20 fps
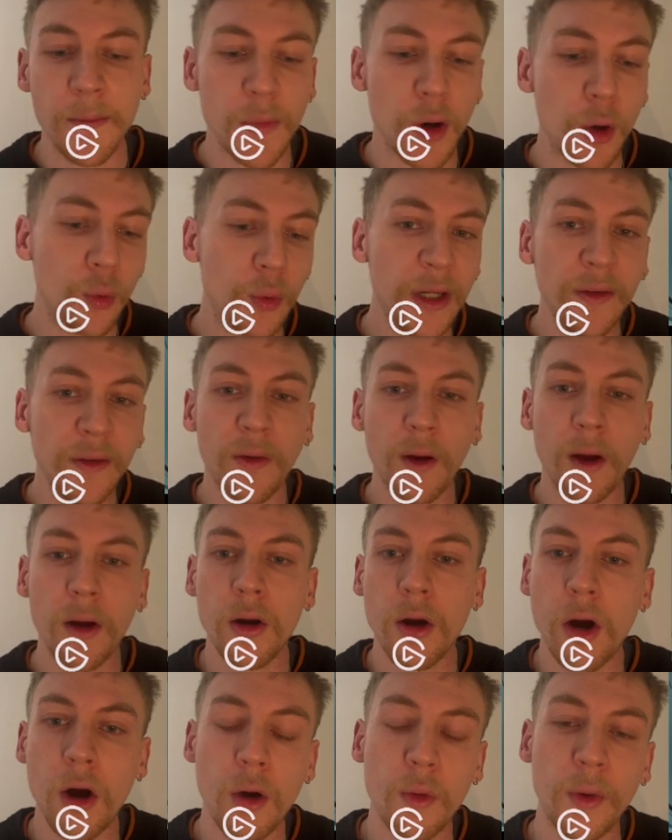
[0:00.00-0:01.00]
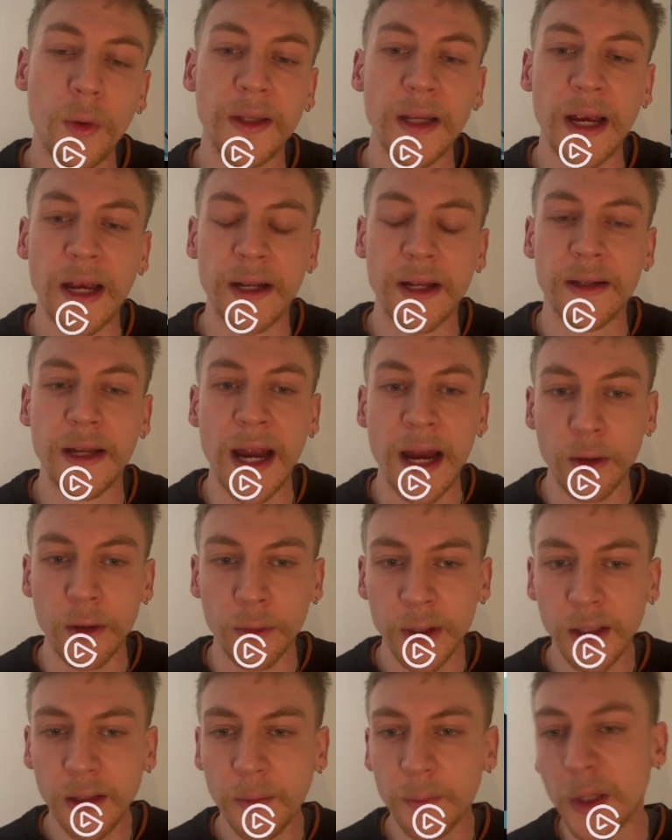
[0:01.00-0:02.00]
We follow with an
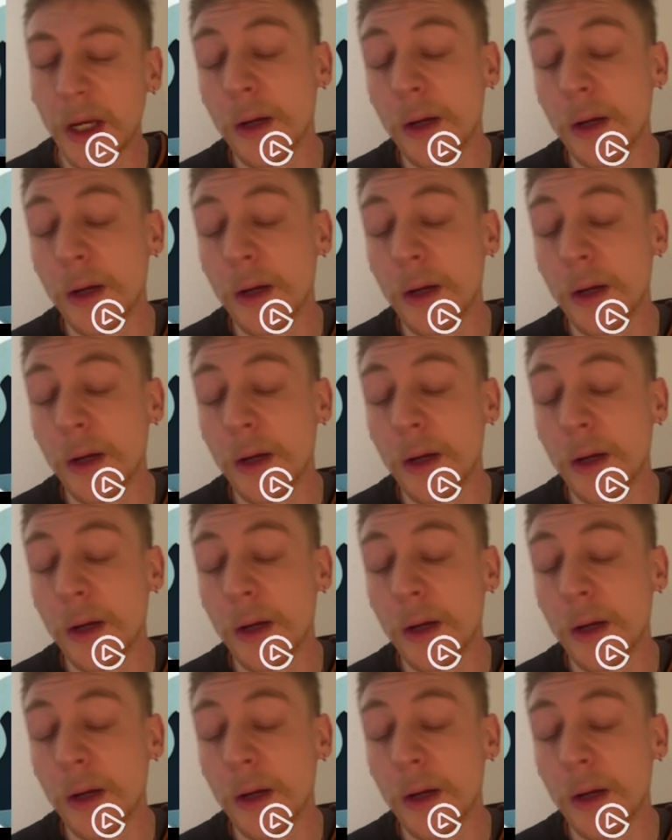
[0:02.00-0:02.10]
aerial.